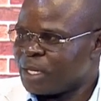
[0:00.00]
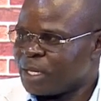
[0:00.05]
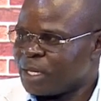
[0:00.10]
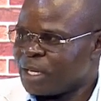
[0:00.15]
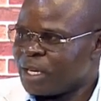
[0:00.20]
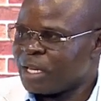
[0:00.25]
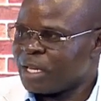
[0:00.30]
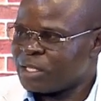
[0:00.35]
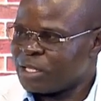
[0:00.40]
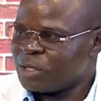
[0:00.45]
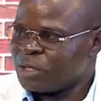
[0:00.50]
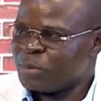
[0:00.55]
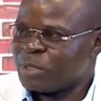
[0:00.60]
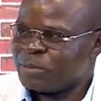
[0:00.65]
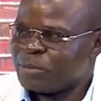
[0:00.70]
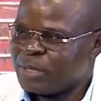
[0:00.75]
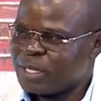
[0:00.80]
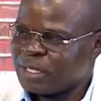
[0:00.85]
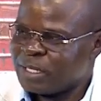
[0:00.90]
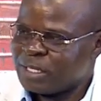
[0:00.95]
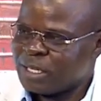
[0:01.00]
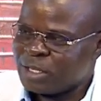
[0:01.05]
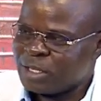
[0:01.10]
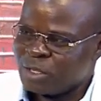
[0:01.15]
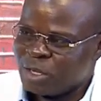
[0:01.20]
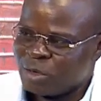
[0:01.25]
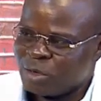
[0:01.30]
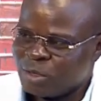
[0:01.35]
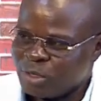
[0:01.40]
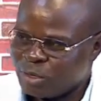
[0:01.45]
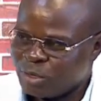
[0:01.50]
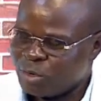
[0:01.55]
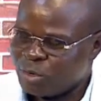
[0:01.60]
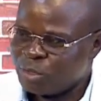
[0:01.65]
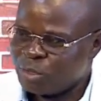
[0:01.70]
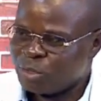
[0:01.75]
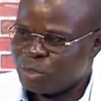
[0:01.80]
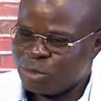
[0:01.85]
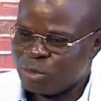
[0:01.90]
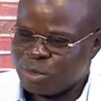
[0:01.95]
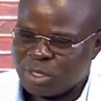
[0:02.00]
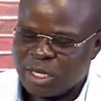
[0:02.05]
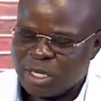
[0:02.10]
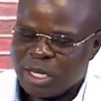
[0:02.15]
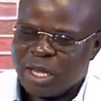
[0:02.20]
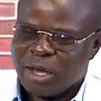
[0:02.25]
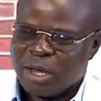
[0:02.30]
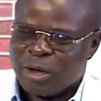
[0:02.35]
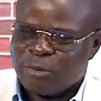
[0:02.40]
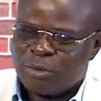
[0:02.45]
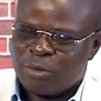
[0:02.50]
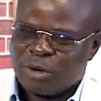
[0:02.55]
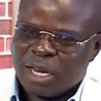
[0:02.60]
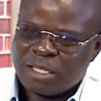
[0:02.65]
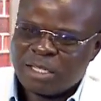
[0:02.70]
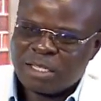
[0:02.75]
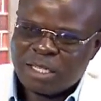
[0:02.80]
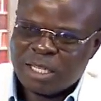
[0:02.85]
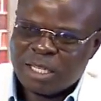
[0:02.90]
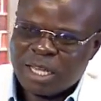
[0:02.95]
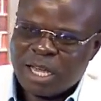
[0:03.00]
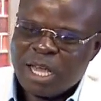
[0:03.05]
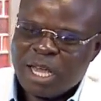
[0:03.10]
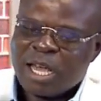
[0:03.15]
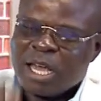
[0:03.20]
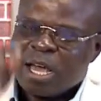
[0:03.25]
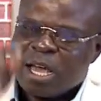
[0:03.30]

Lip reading: the assessment methods that you are going to use. For us here,